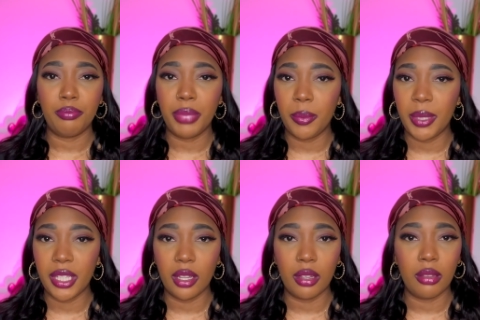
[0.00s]

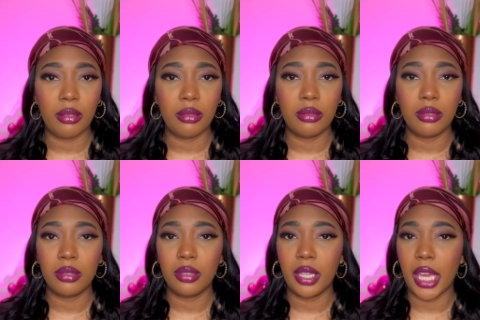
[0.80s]
BBL
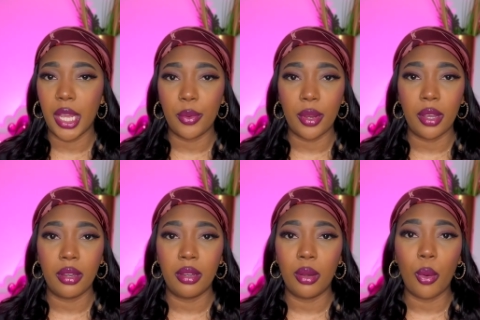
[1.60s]

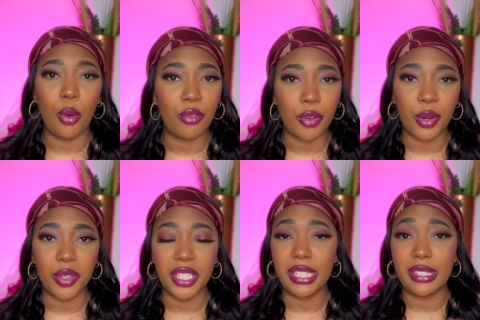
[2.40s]
era
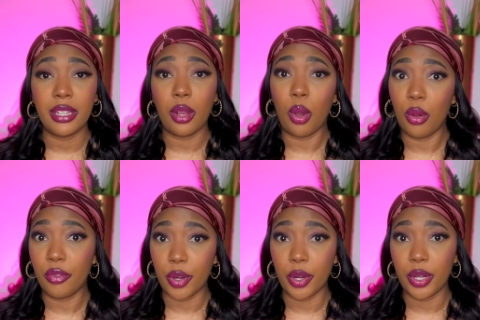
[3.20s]
over, is it
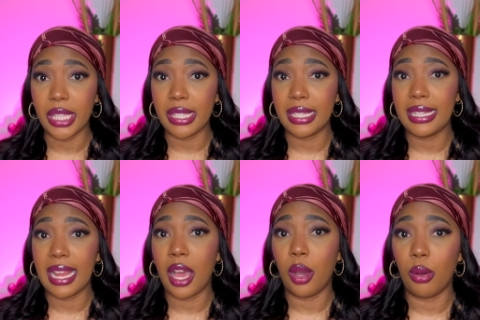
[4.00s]
over, is it
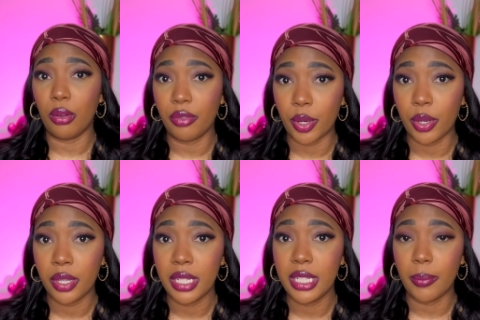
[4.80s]
not
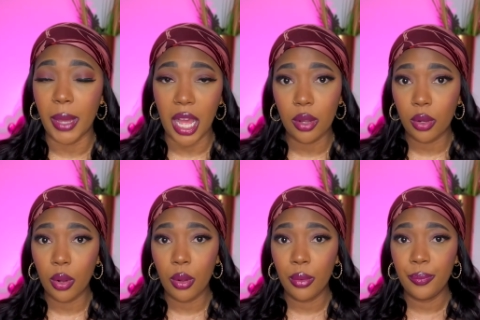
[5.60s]
over
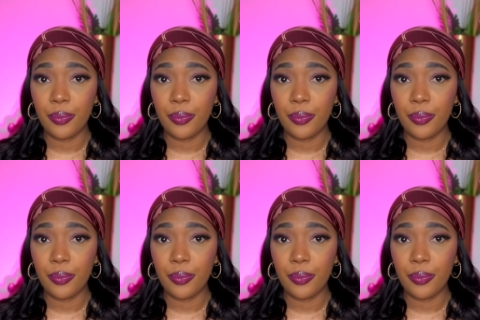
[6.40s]
debacle?